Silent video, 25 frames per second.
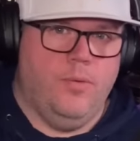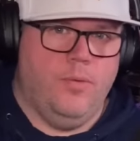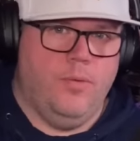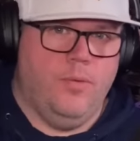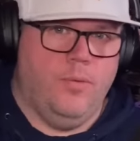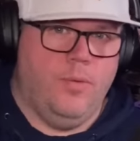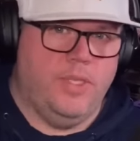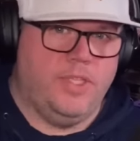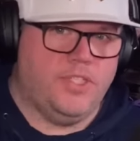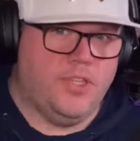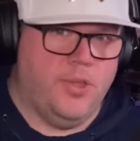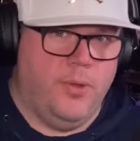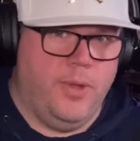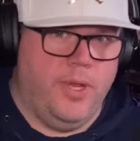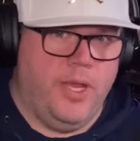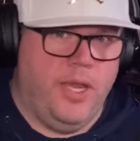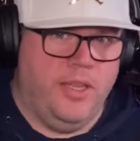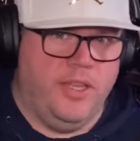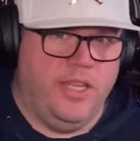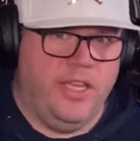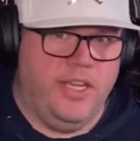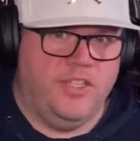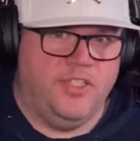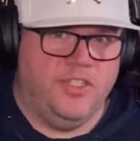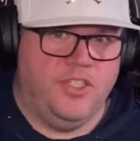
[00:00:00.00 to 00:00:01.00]
What's going
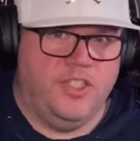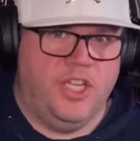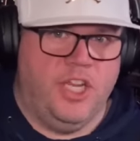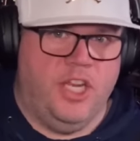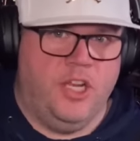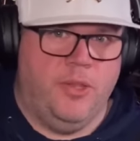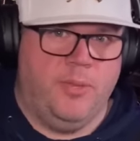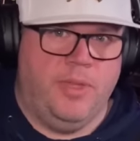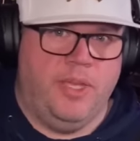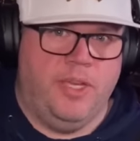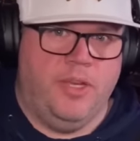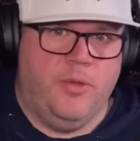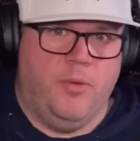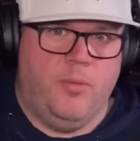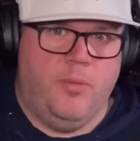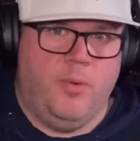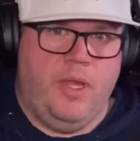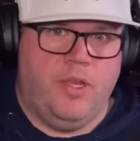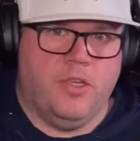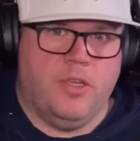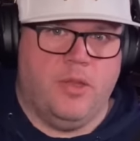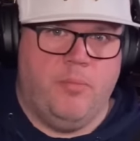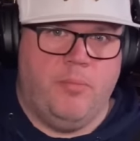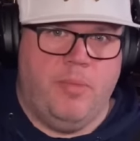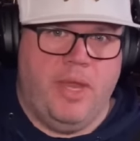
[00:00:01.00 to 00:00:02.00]
on, ladies and gentlemen?
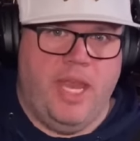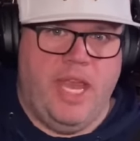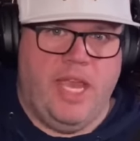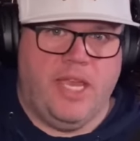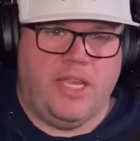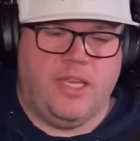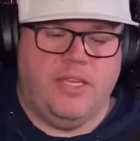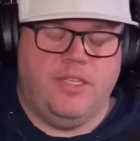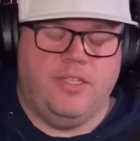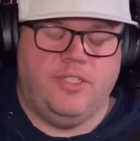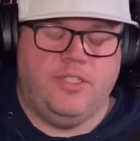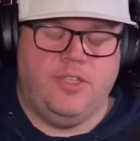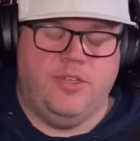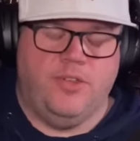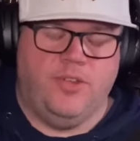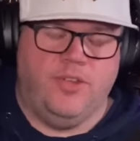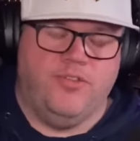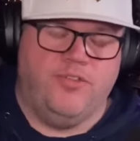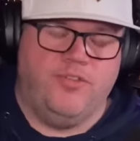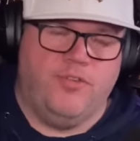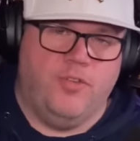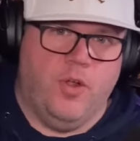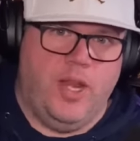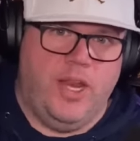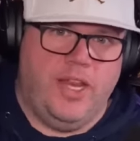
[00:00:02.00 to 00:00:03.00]
Welcome back to The
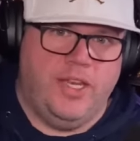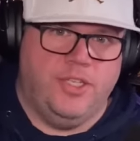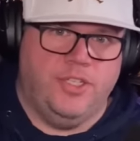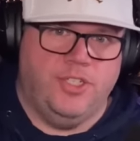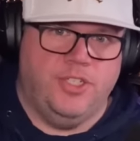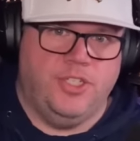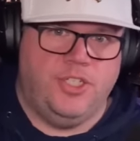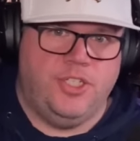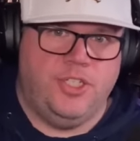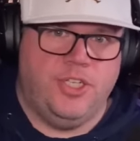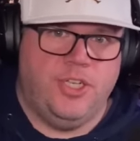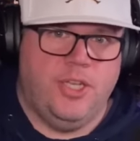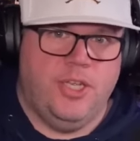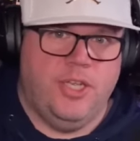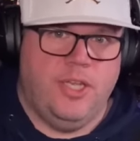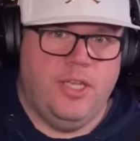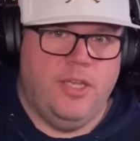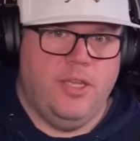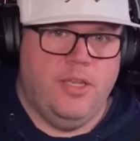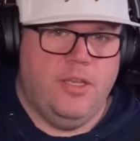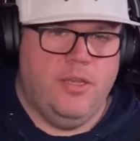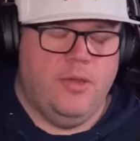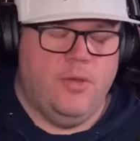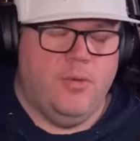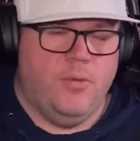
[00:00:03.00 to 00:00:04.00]
Fringe.
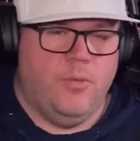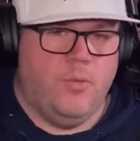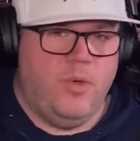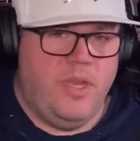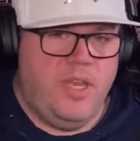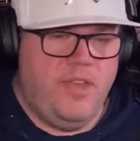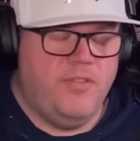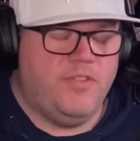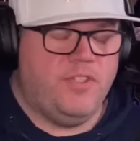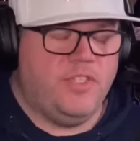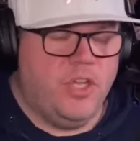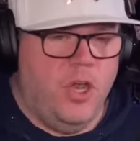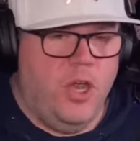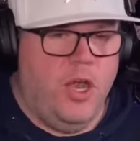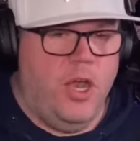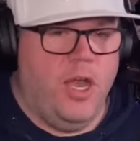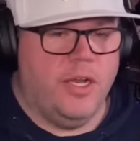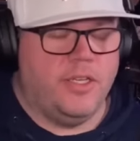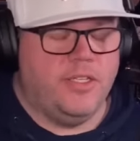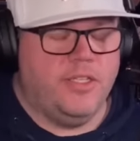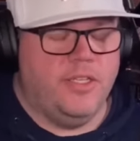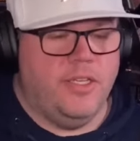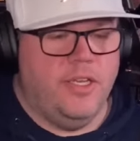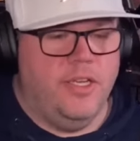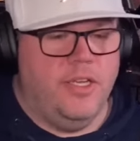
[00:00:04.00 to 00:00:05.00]
We've
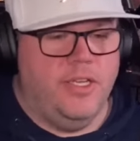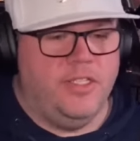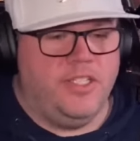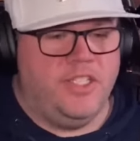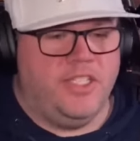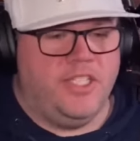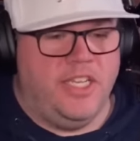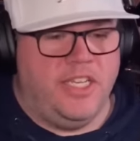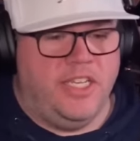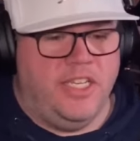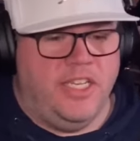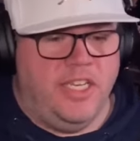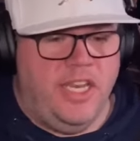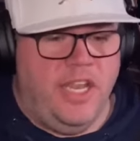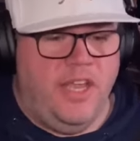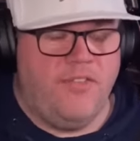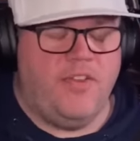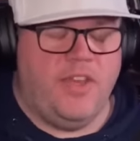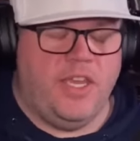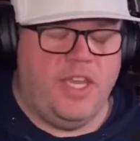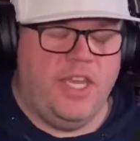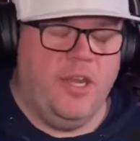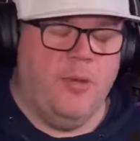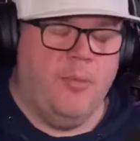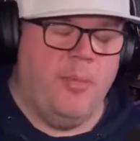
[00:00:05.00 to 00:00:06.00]
talked a
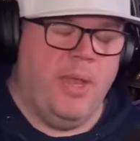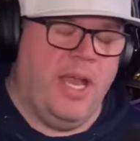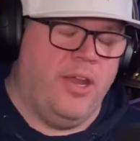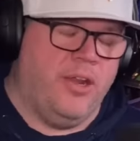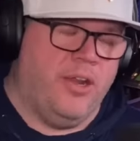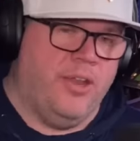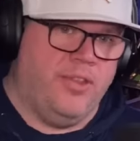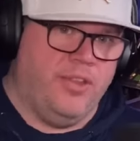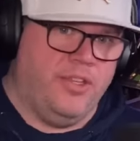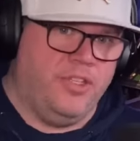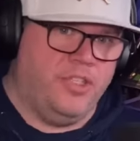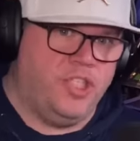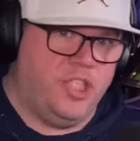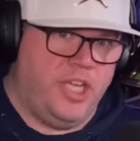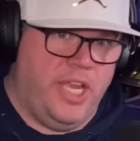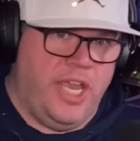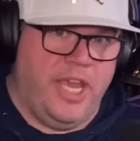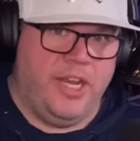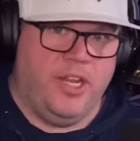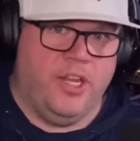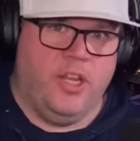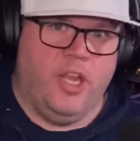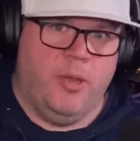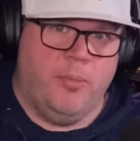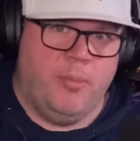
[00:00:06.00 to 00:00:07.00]
significant amount on this
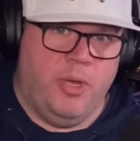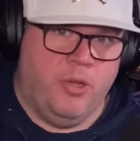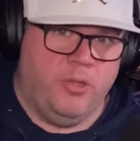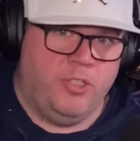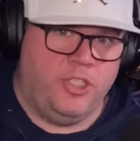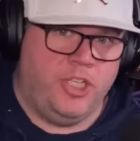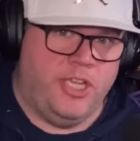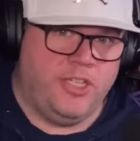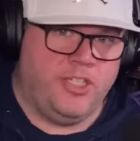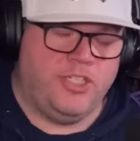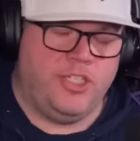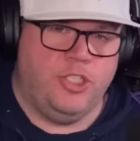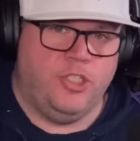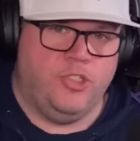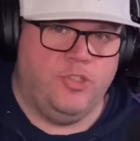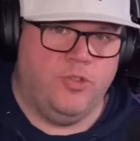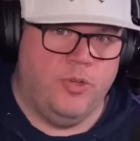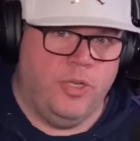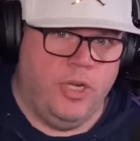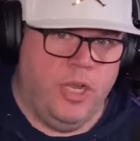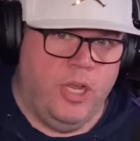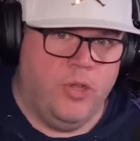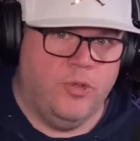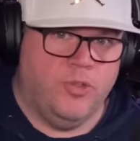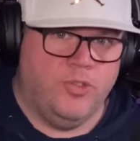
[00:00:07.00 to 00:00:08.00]
channel about Justin
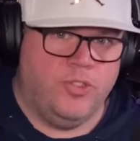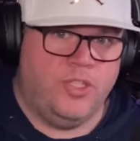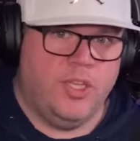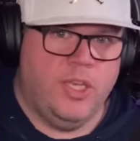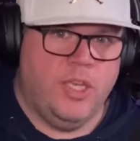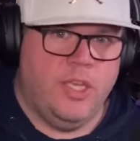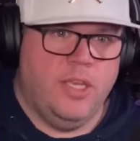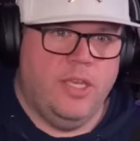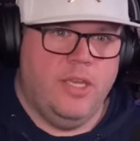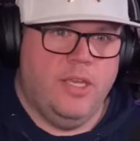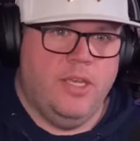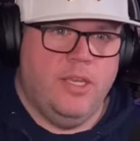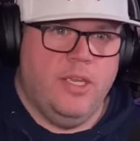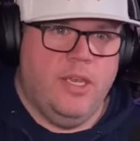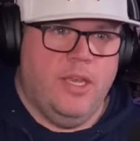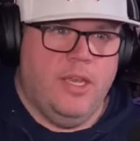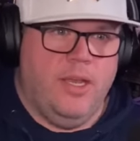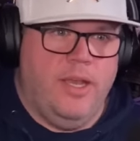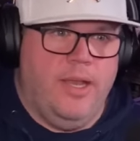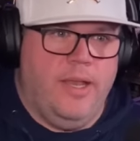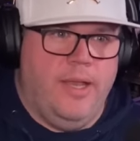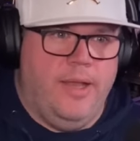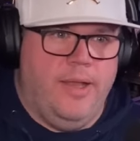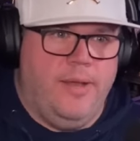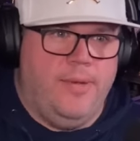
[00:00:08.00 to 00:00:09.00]
Trudeau's
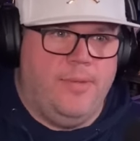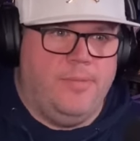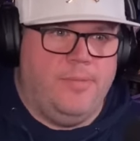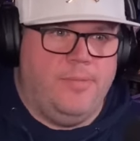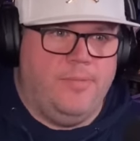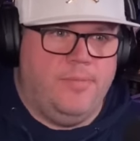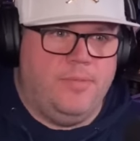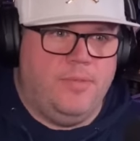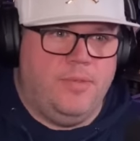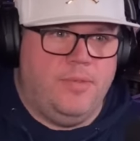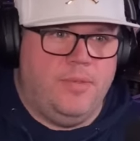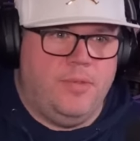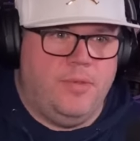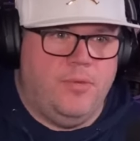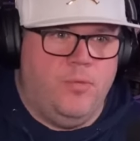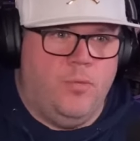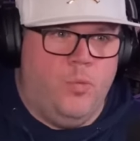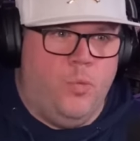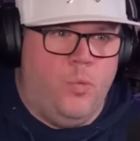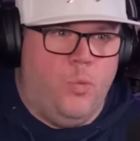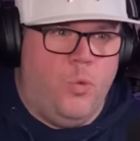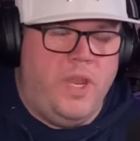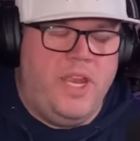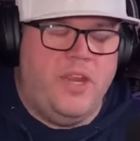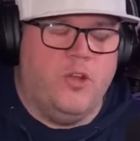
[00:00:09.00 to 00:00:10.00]
uh,
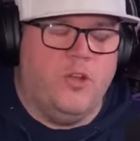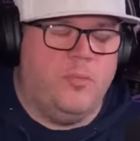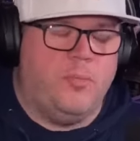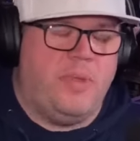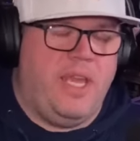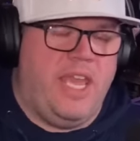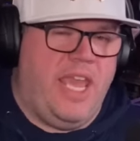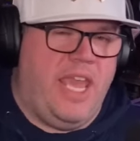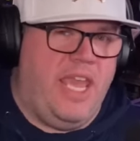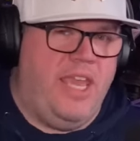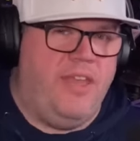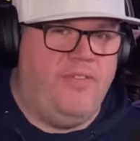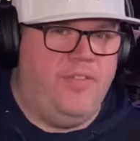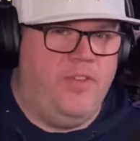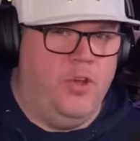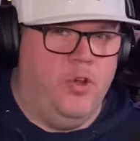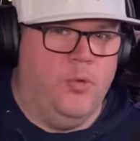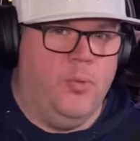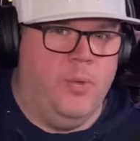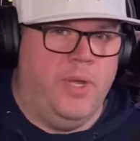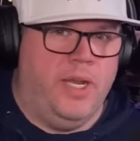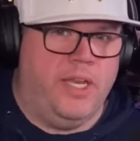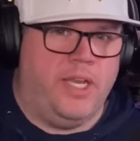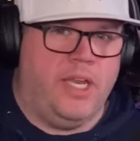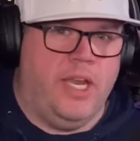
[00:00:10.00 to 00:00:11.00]
weird behavior
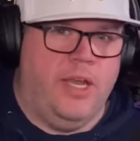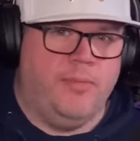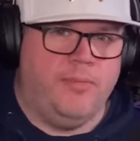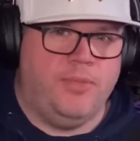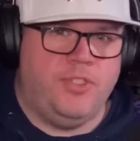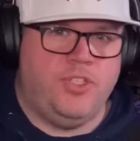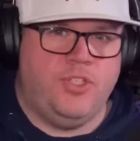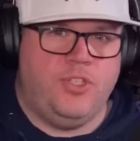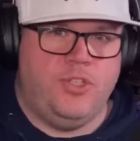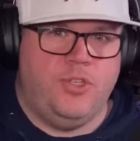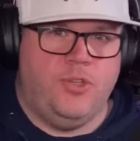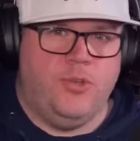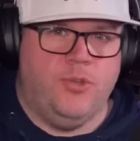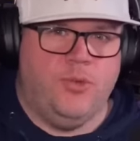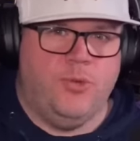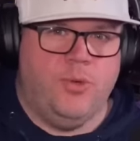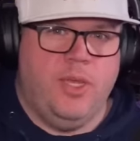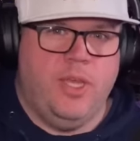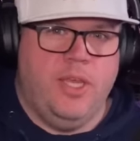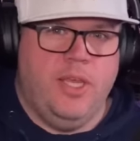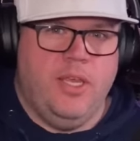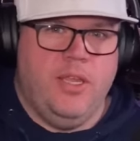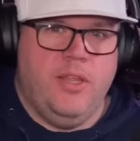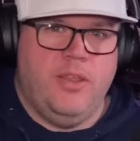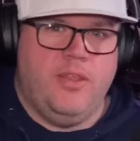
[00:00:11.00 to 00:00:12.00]
when it comes to
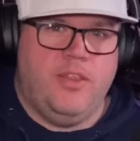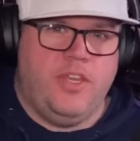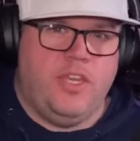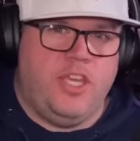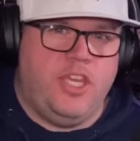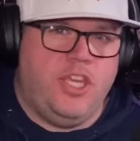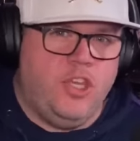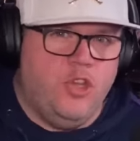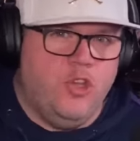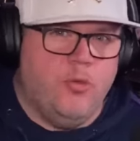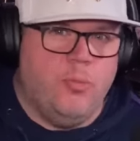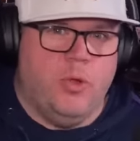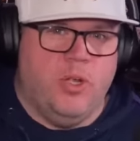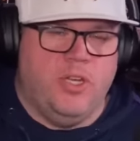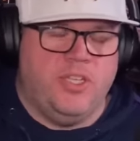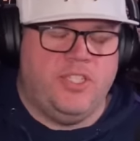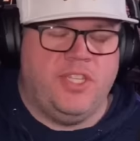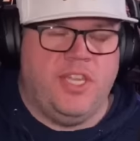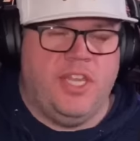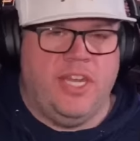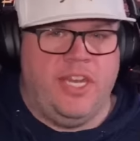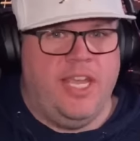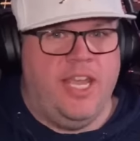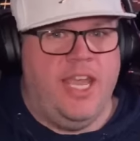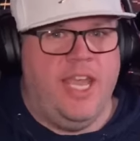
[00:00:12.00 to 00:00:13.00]
the hubris
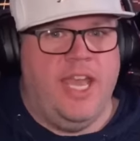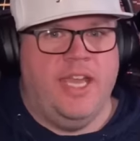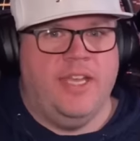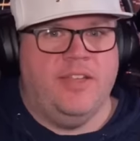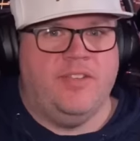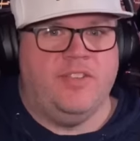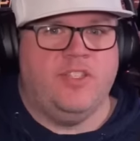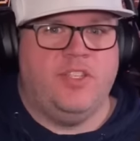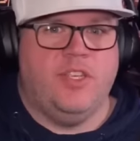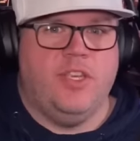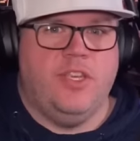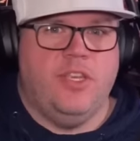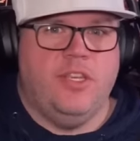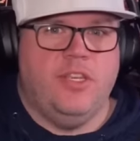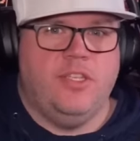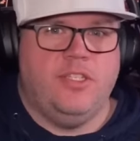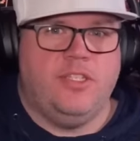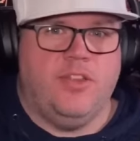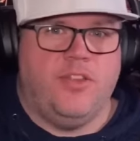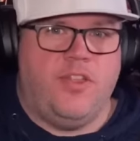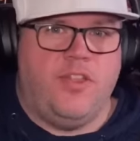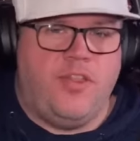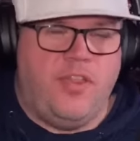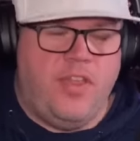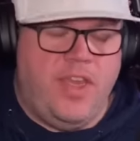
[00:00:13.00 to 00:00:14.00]
that he has
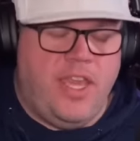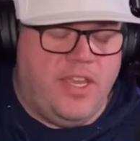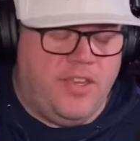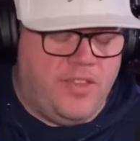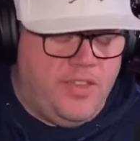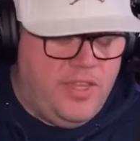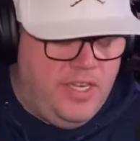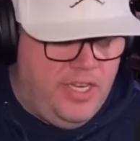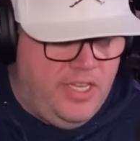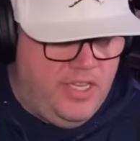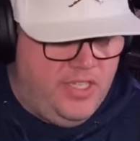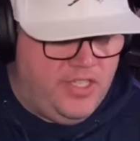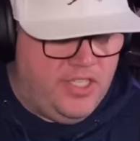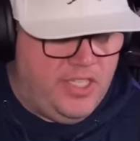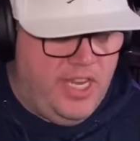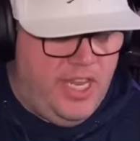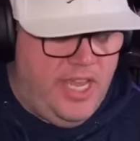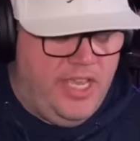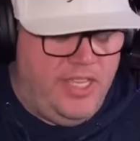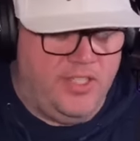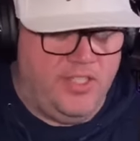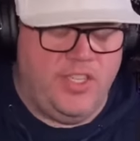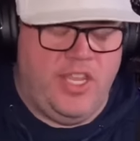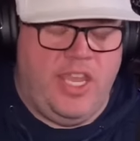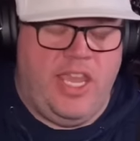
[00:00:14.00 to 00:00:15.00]
to think that he
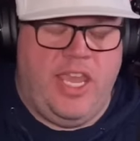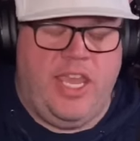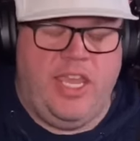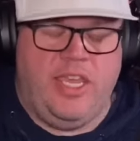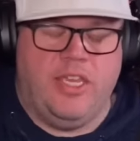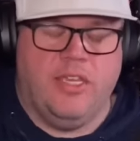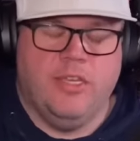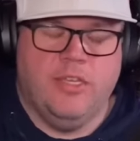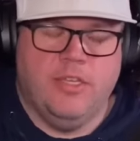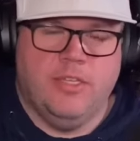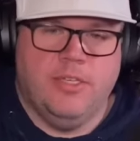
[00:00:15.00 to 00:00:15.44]
stands a